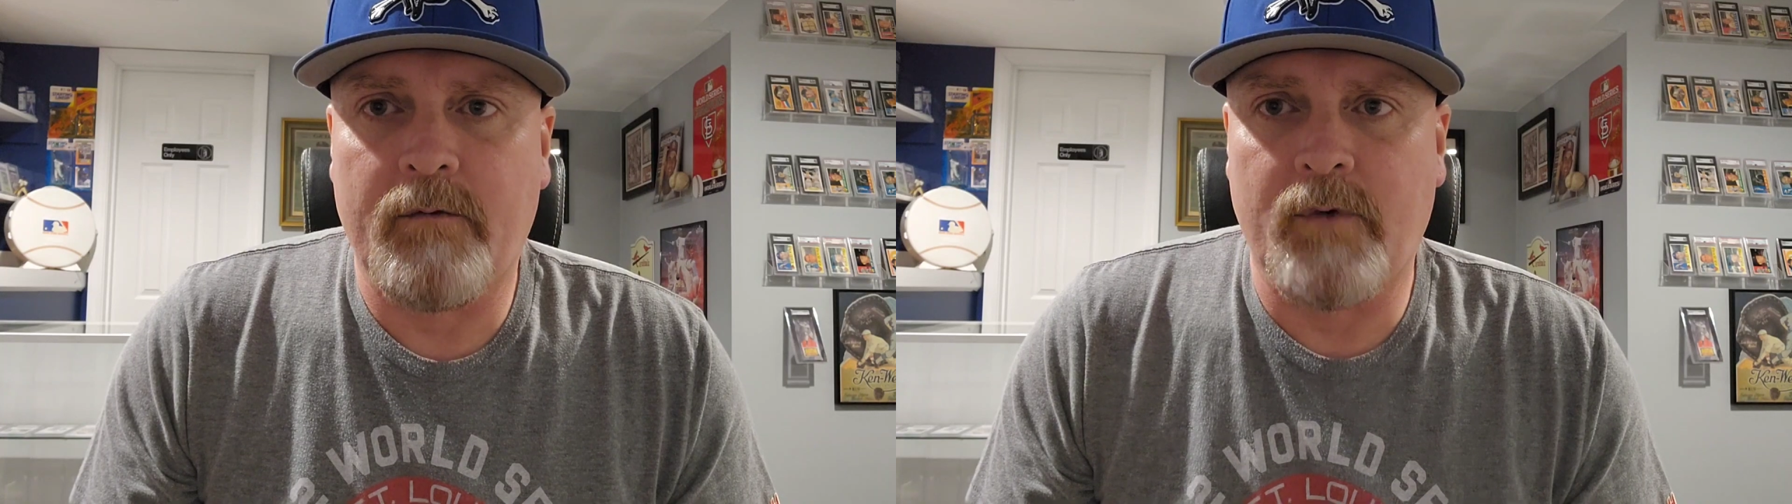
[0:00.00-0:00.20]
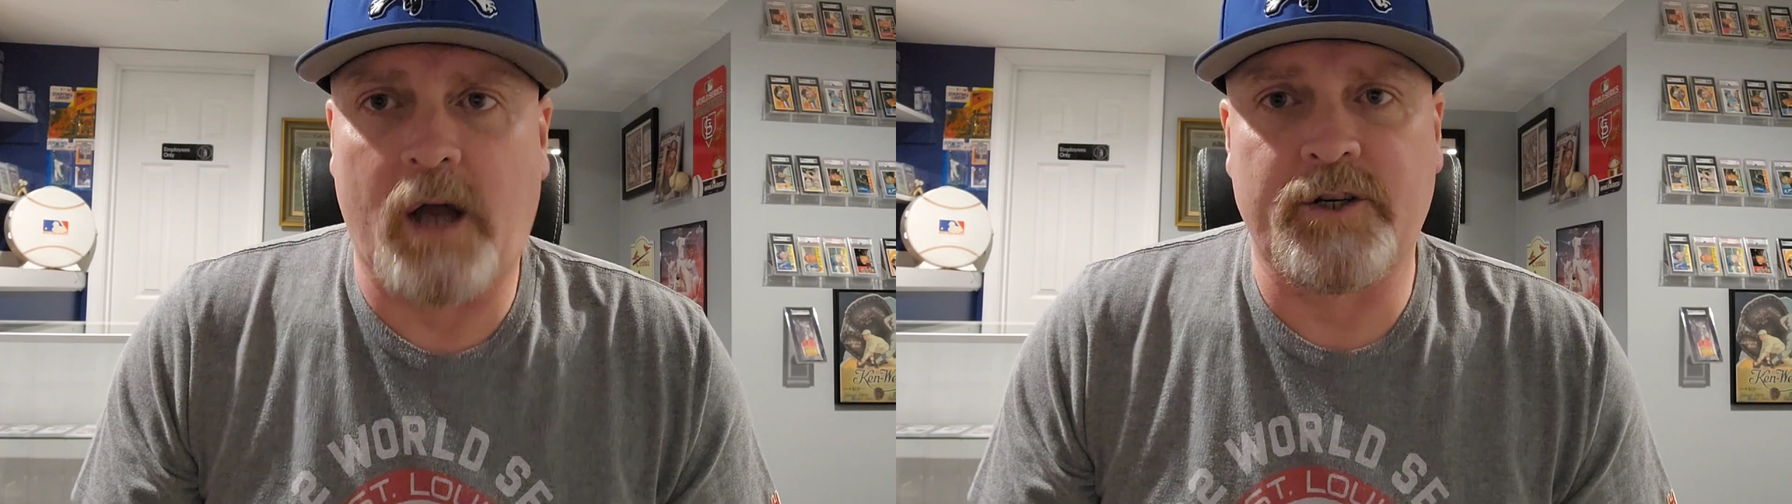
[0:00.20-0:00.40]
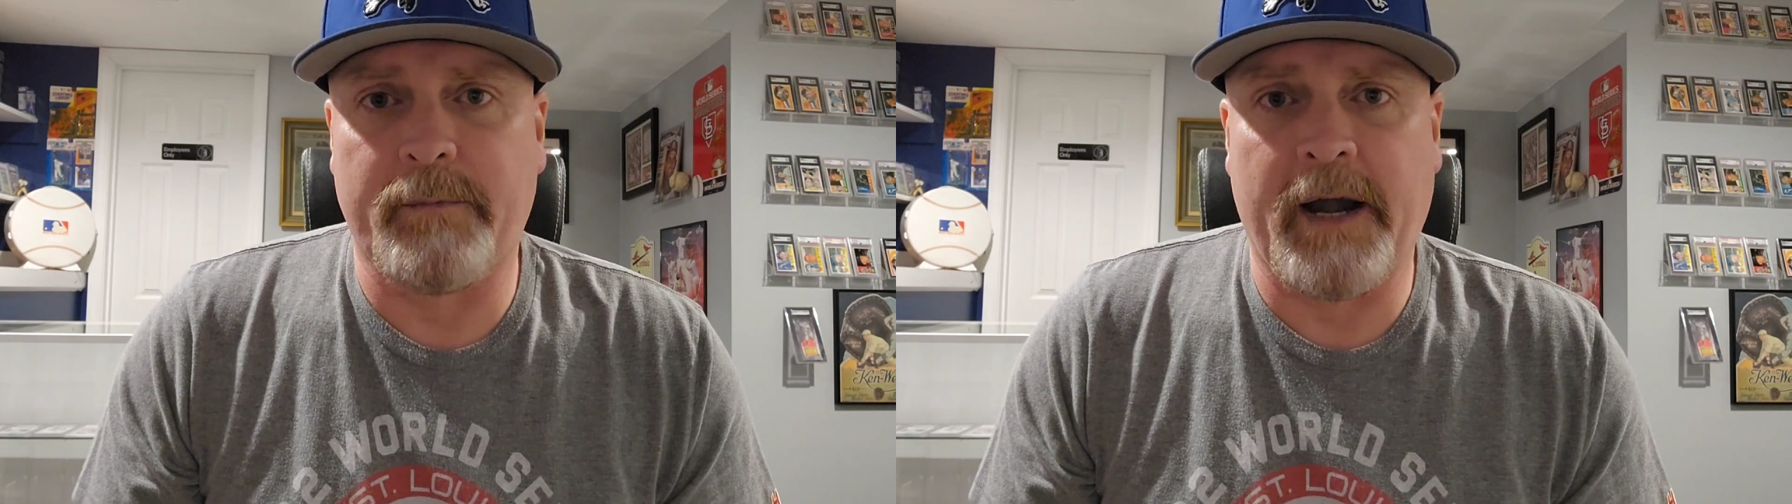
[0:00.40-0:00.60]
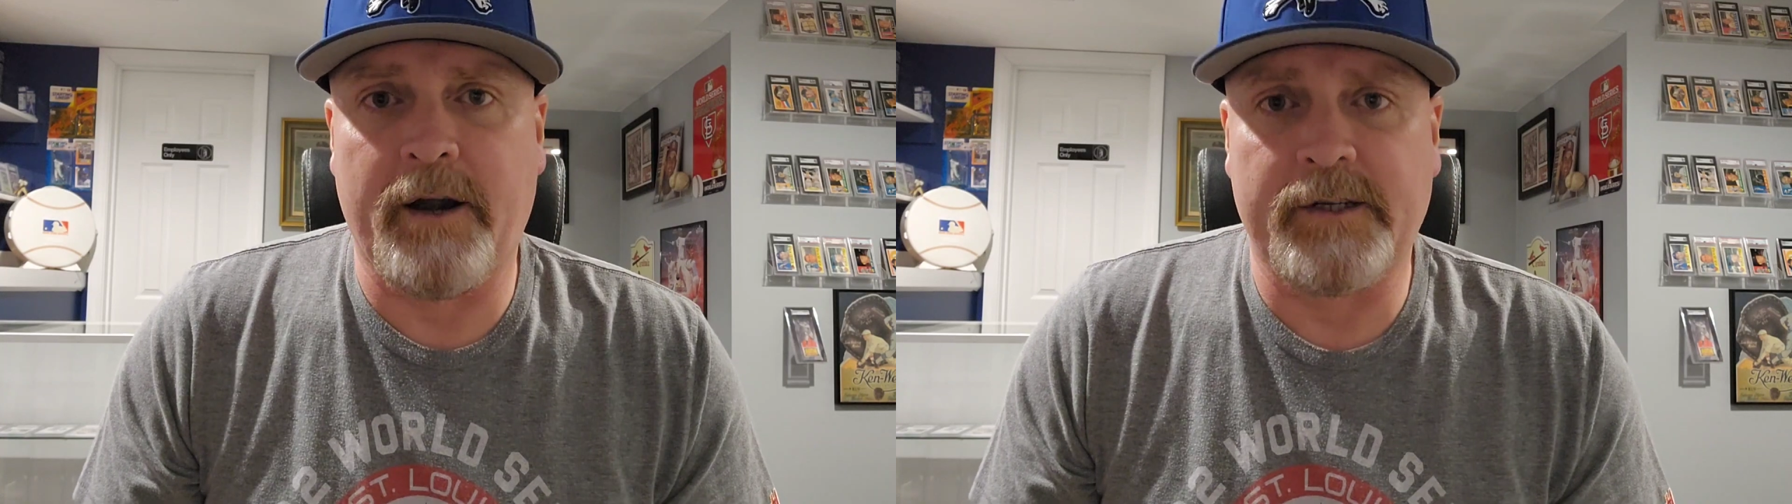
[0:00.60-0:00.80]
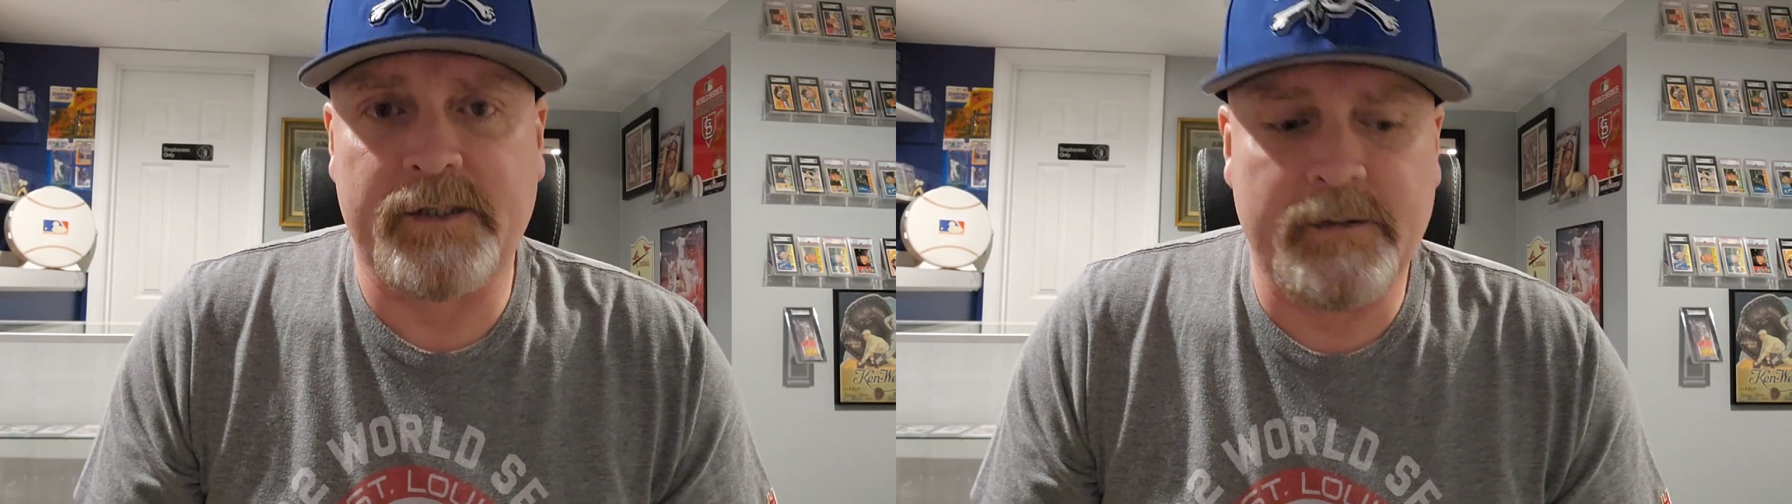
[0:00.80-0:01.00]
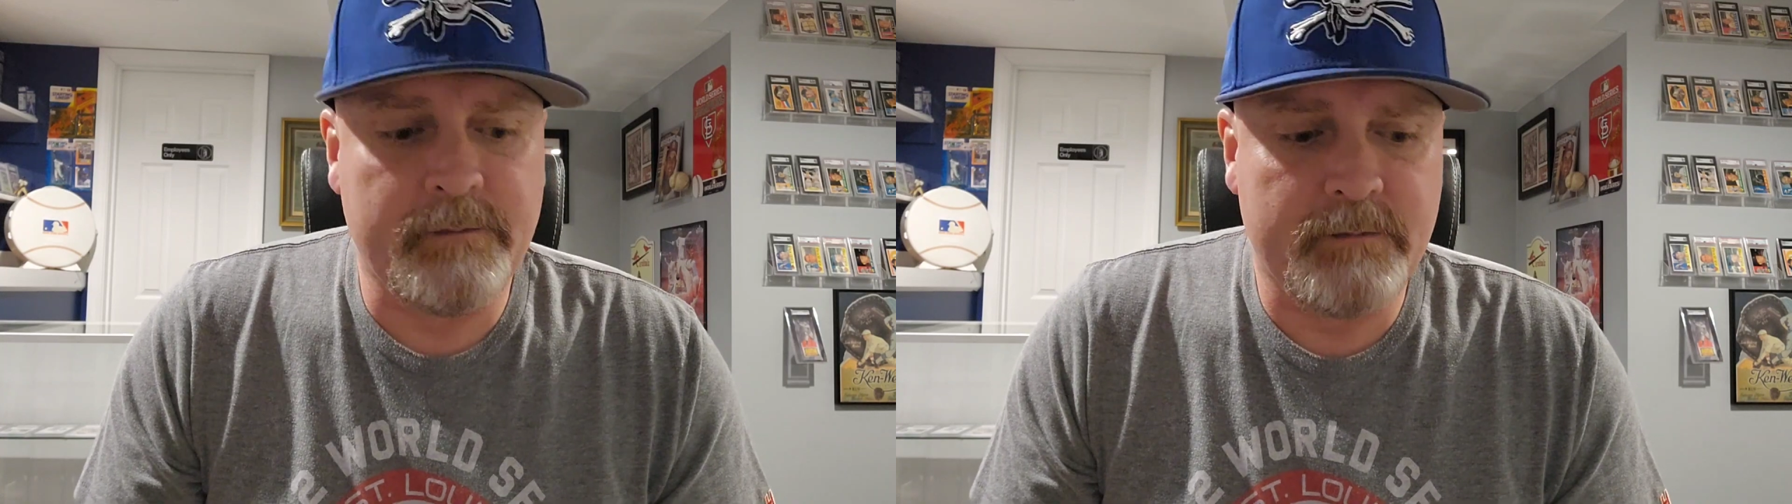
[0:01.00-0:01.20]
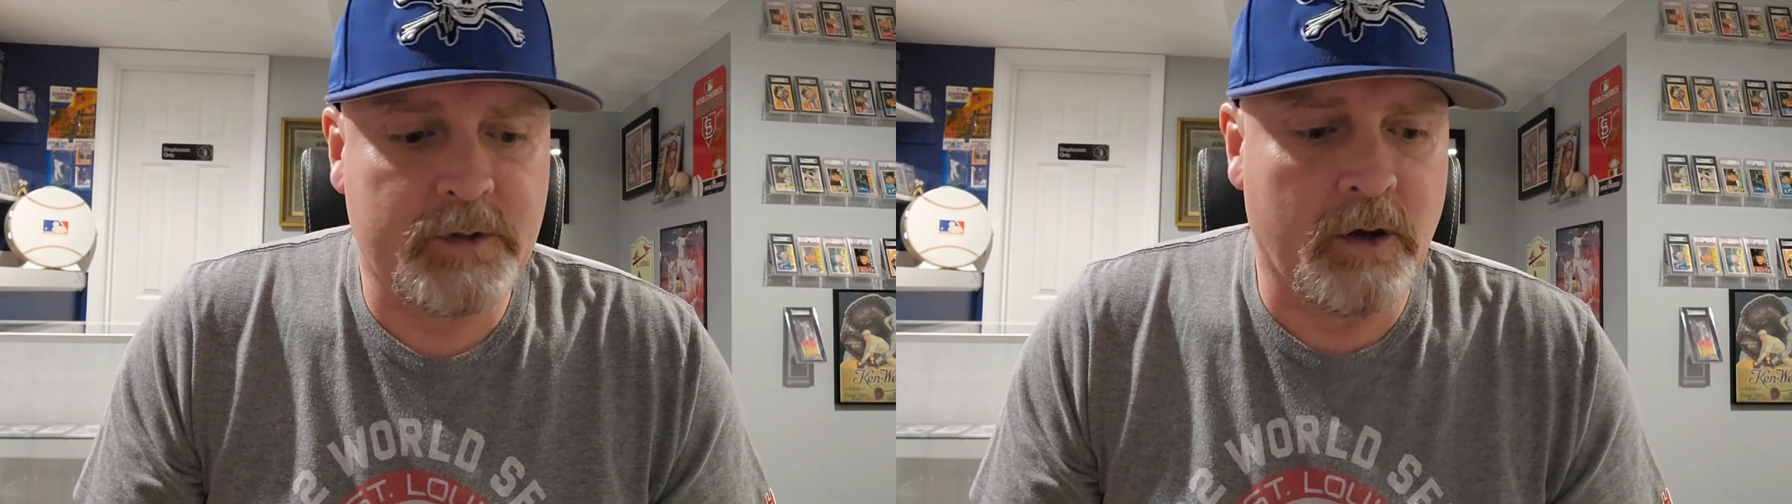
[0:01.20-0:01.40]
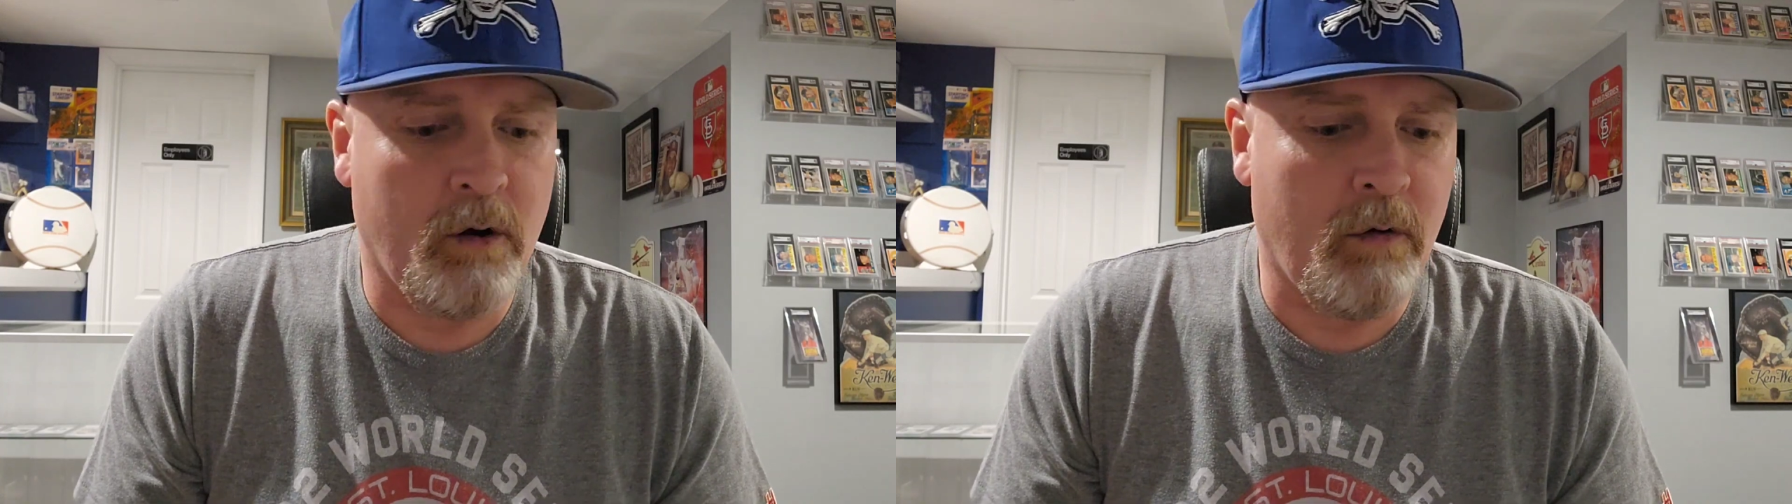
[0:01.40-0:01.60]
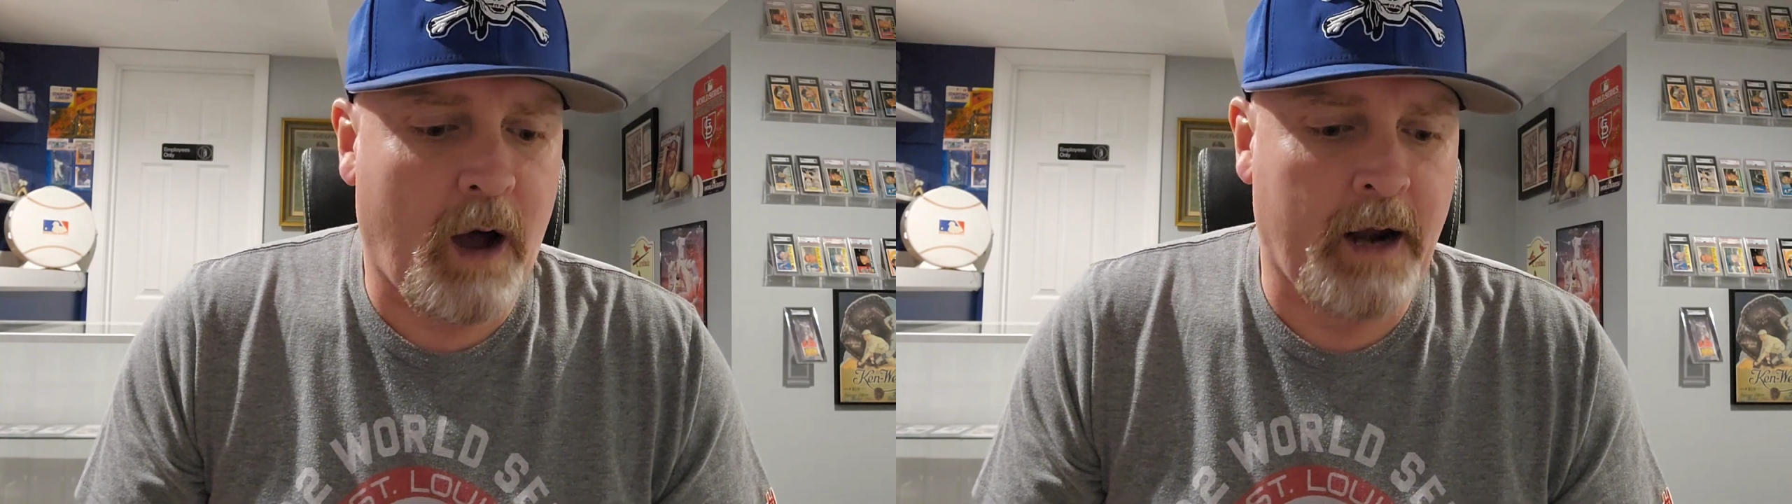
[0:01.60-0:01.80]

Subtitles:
Roger Maris. So